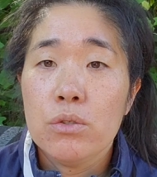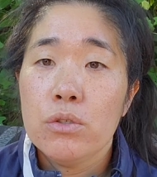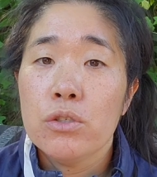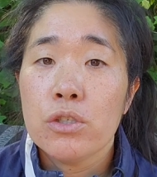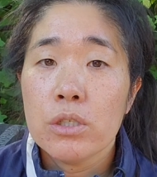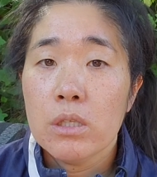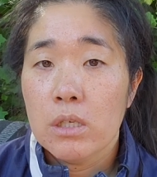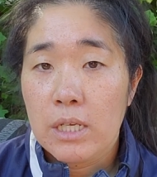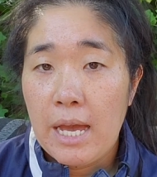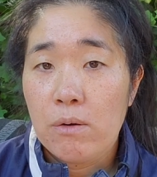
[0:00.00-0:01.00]
You should
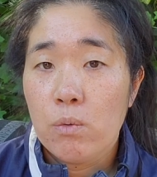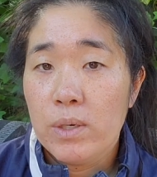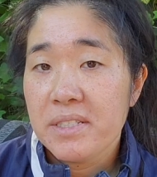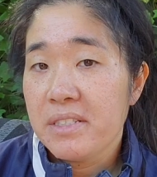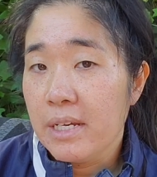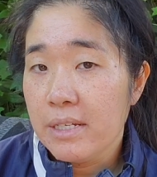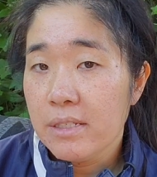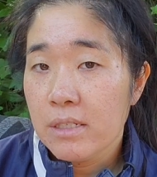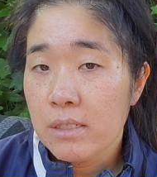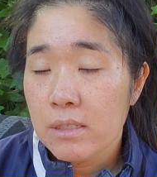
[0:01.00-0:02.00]
look at what
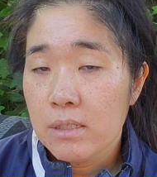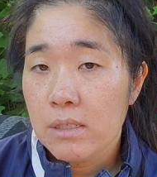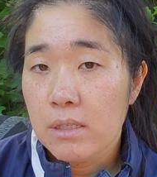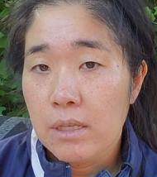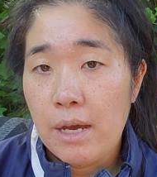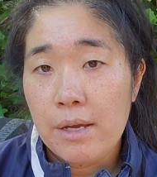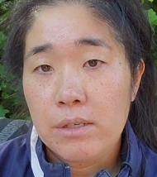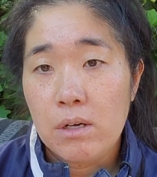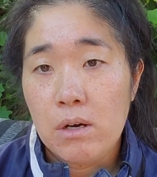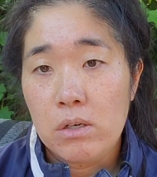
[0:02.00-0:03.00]
date that
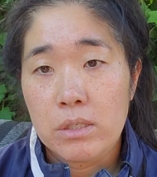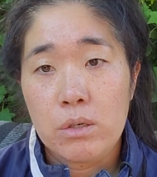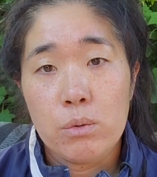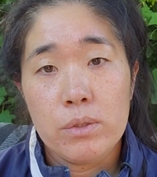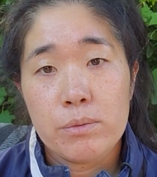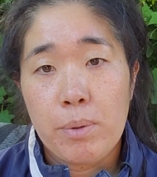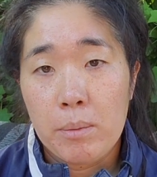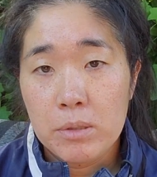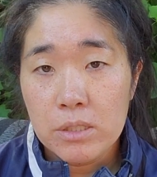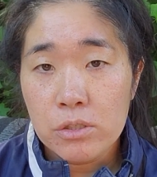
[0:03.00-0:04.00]
article was
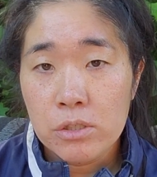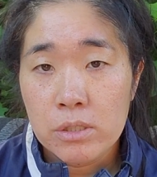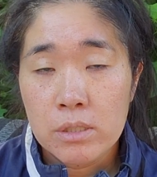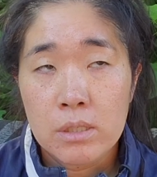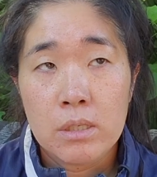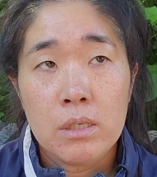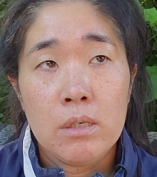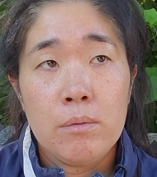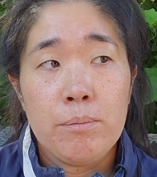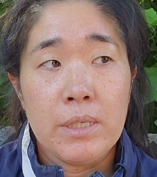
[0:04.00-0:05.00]
published,
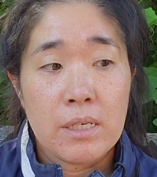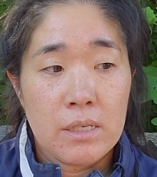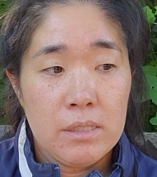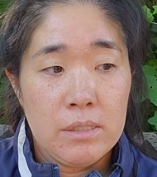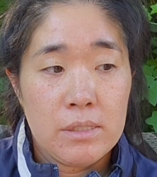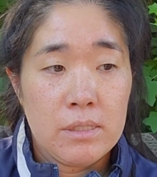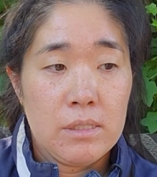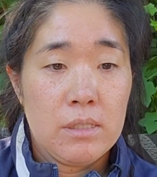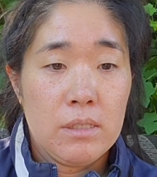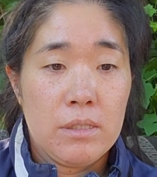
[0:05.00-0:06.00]
because
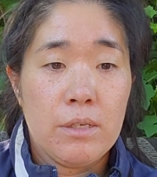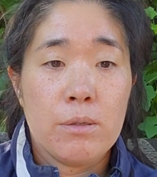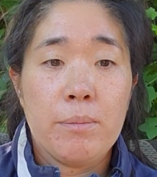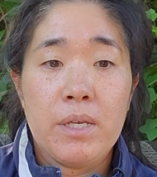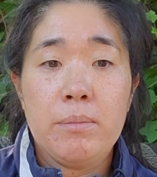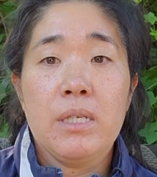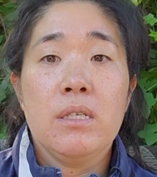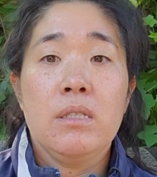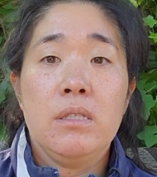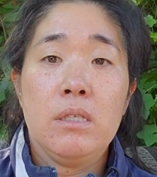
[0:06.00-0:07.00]
there may
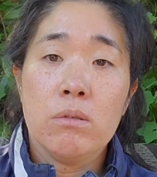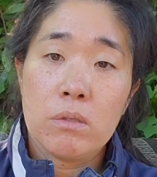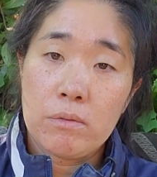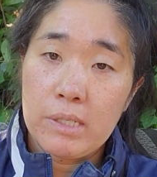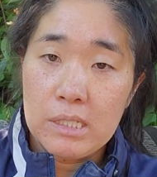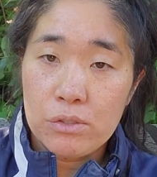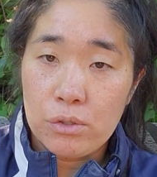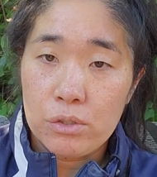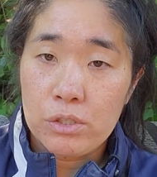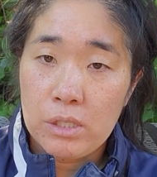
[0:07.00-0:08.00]
be newer
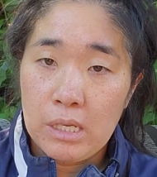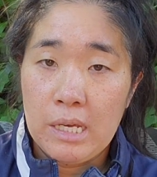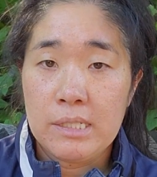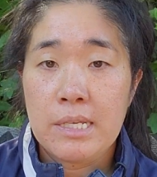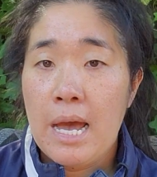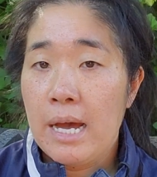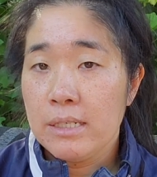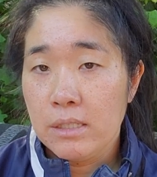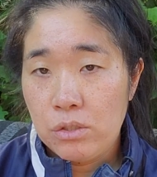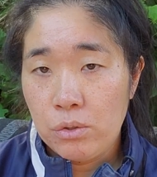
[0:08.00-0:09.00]
research that has
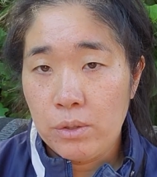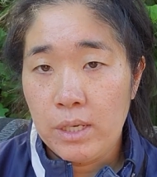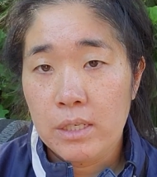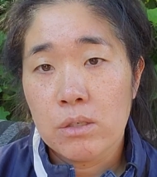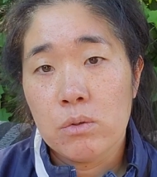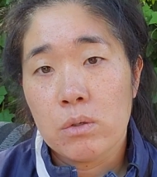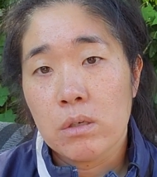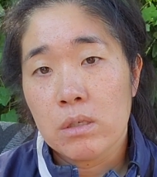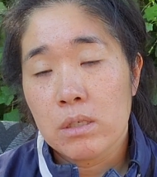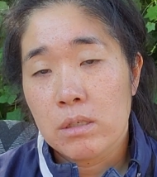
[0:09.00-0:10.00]
added to it or